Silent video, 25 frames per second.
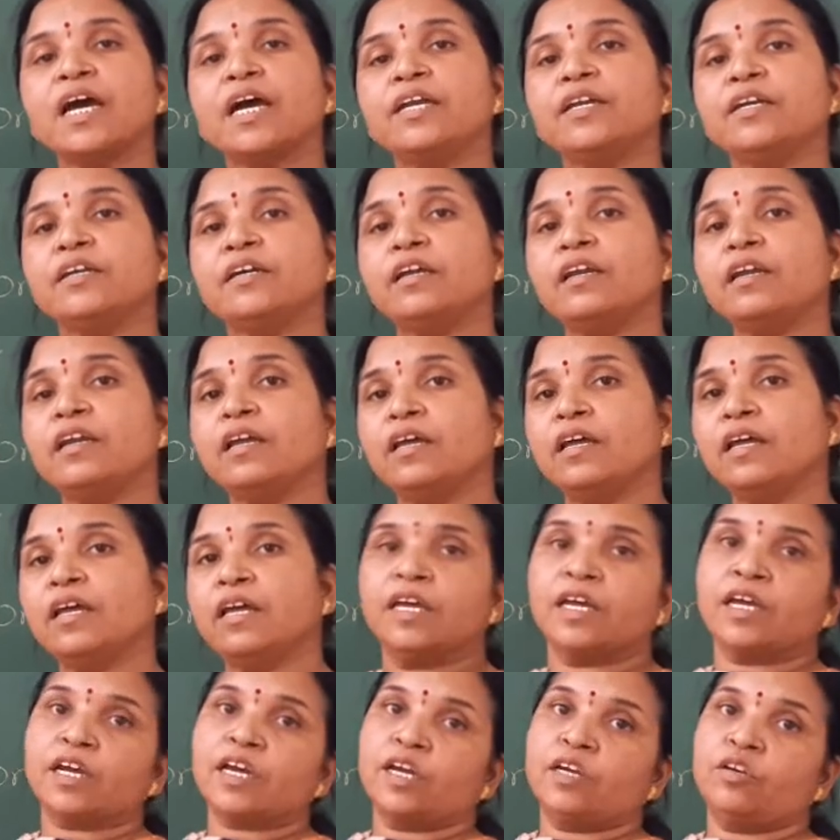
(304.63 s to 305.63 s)
under
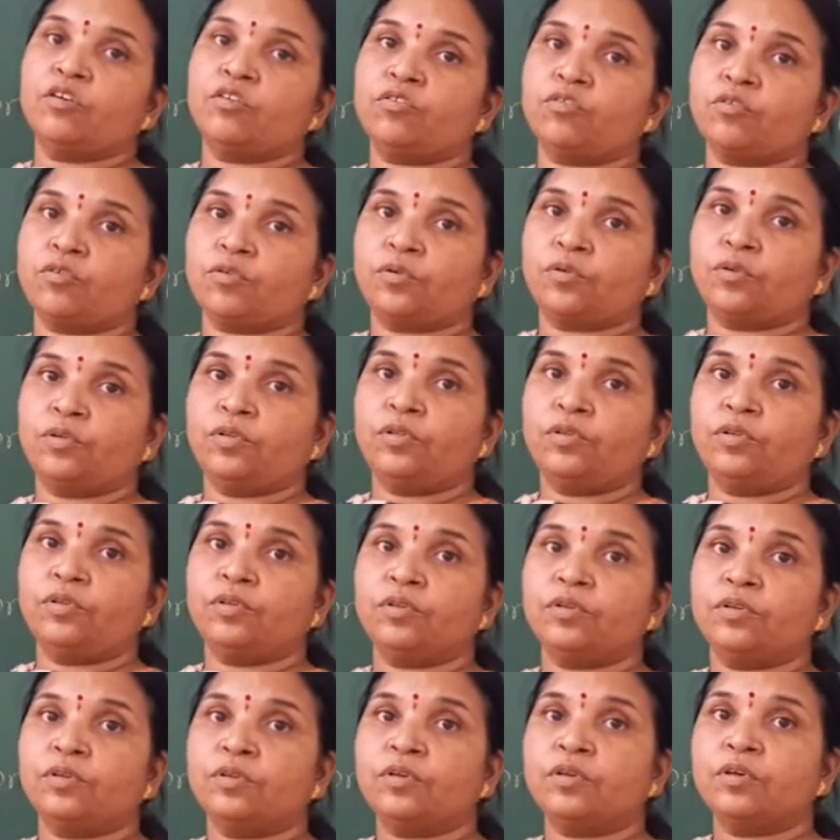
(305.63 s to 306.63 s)
control.
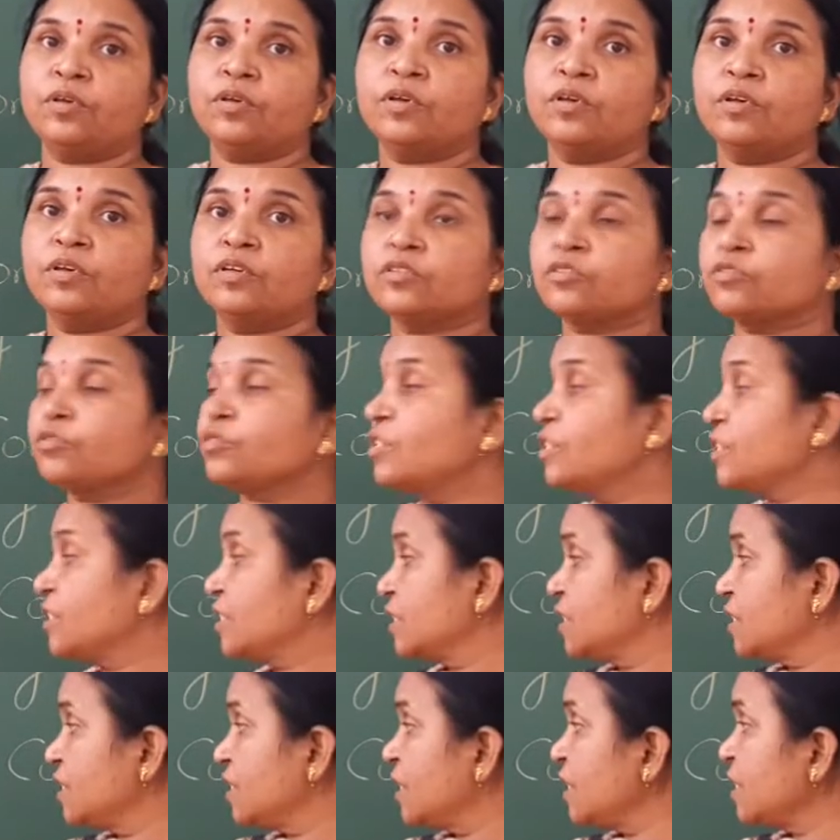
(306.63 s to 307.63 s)
So
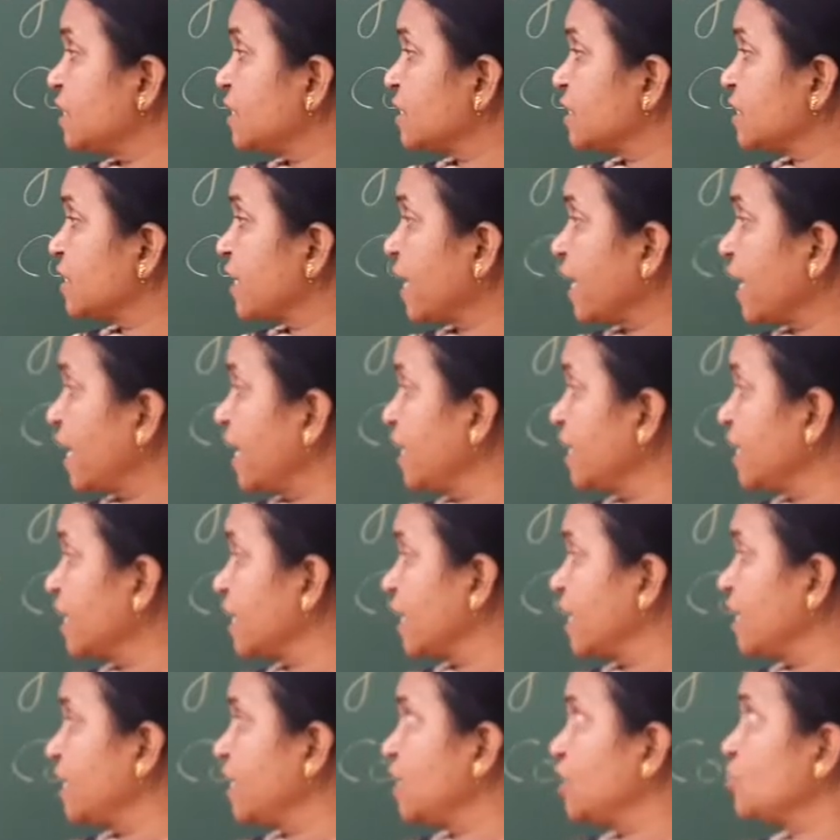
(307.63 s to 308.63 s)
this is the second
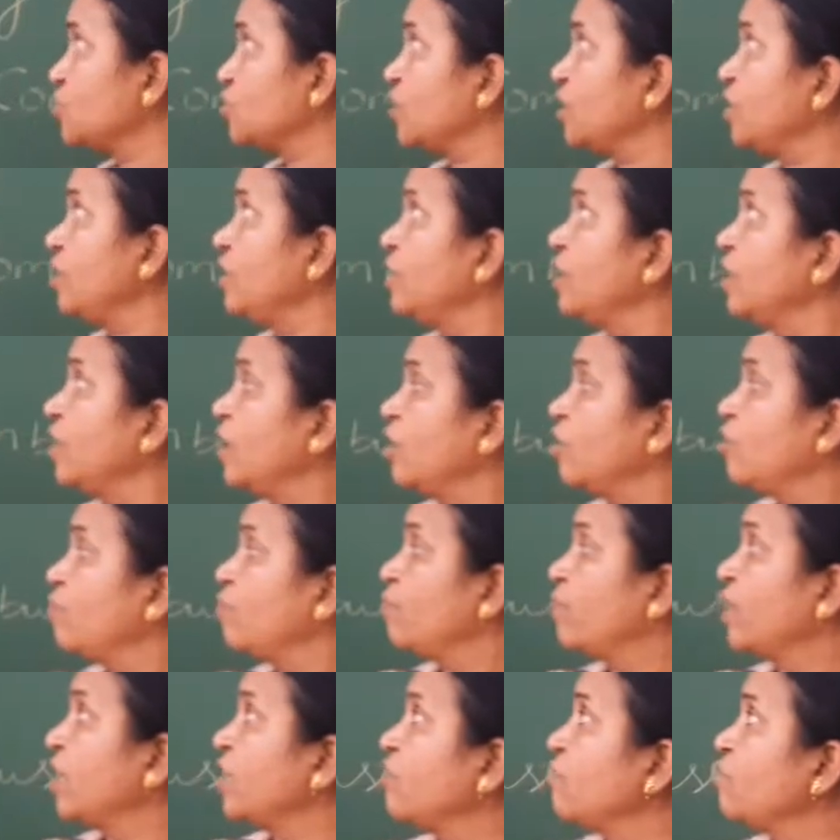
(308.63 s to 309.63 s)
condition
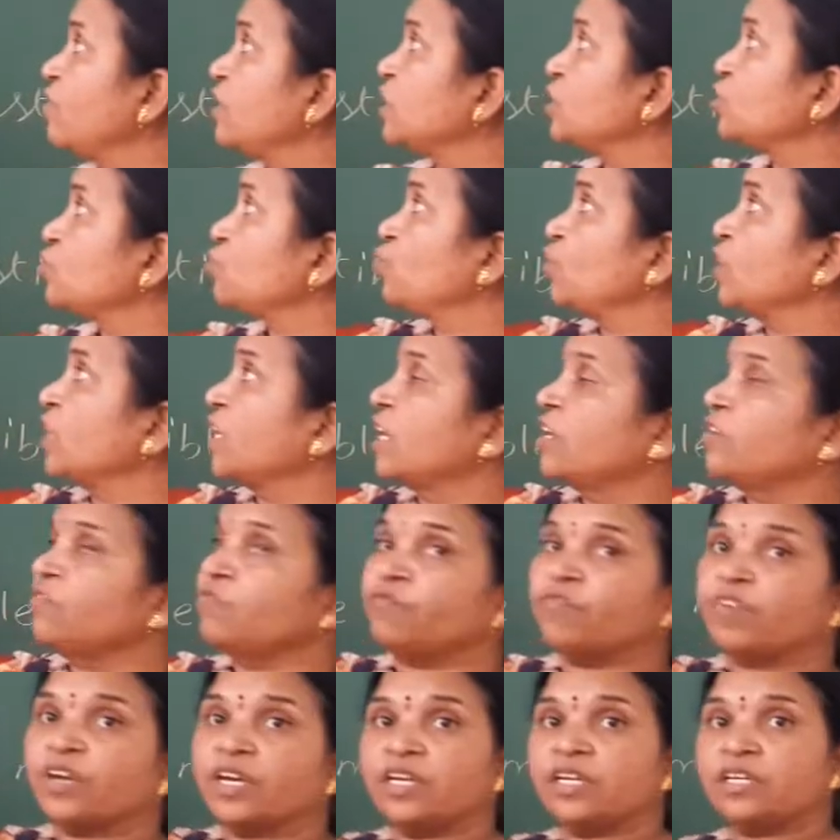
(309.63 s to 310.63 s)
by which we can
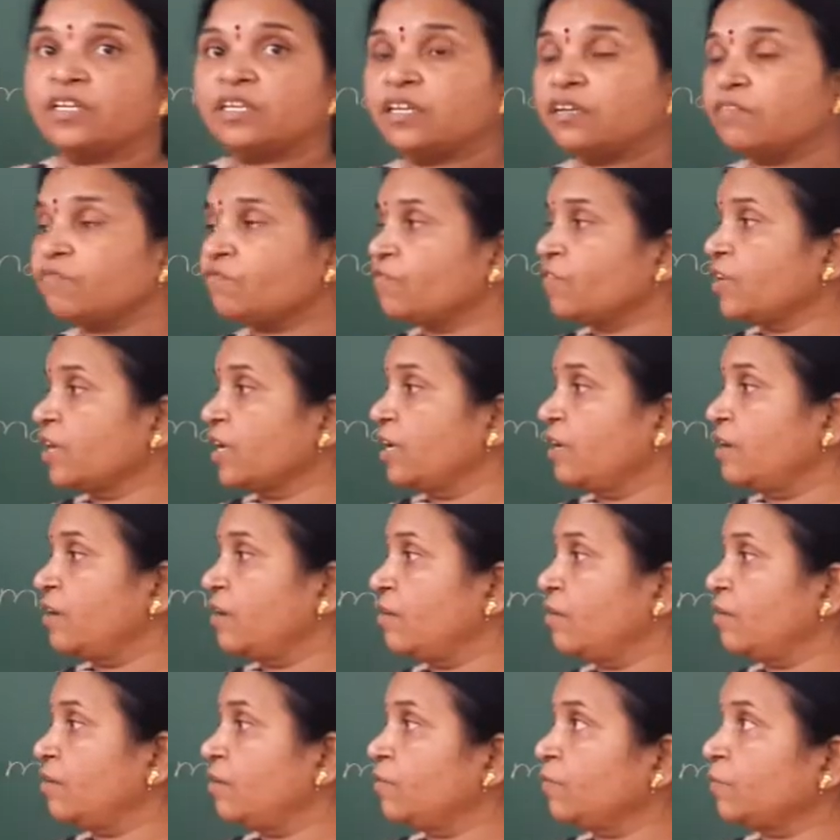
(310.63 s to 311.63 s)
fight the
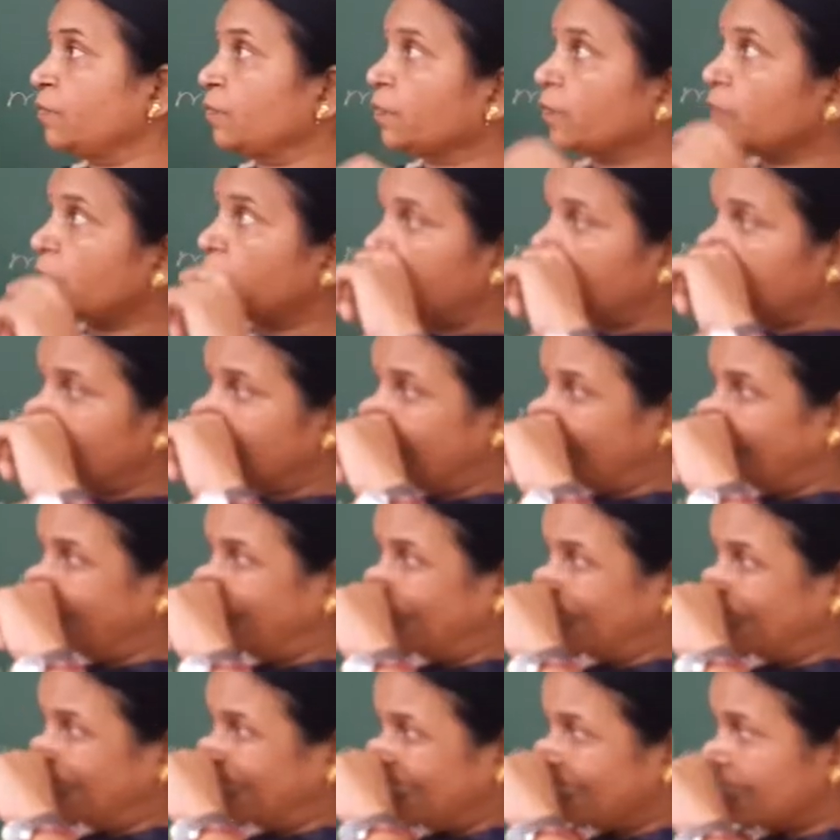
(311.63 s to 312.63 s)
fire
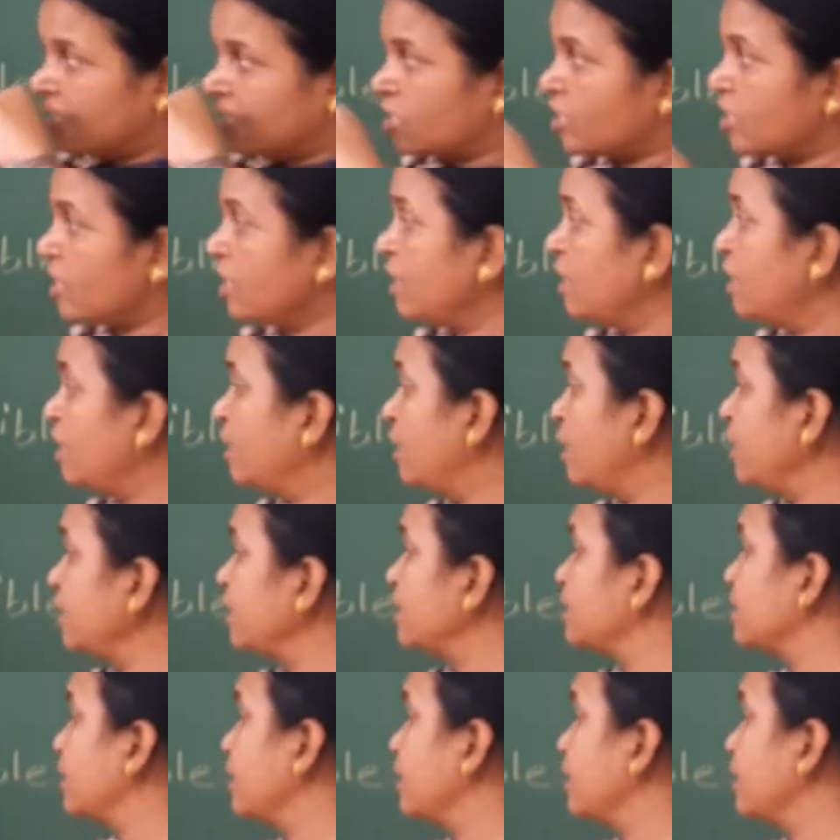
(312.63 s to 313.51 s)
incidences, like